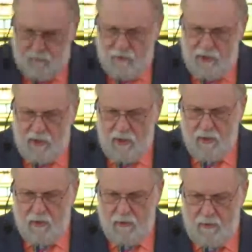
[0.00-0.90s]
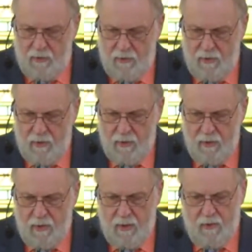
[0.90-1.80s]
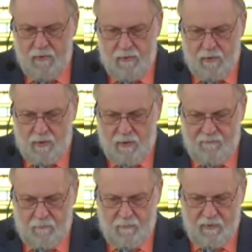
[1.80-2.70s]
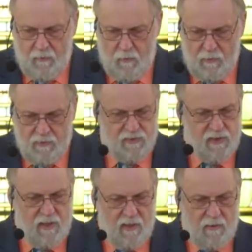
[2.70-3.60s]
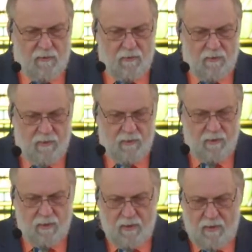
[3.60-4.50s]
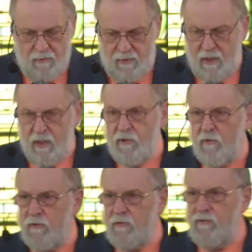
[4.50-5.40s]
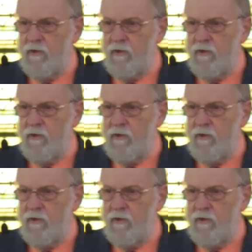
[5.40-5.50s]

a year, the government would sell the interest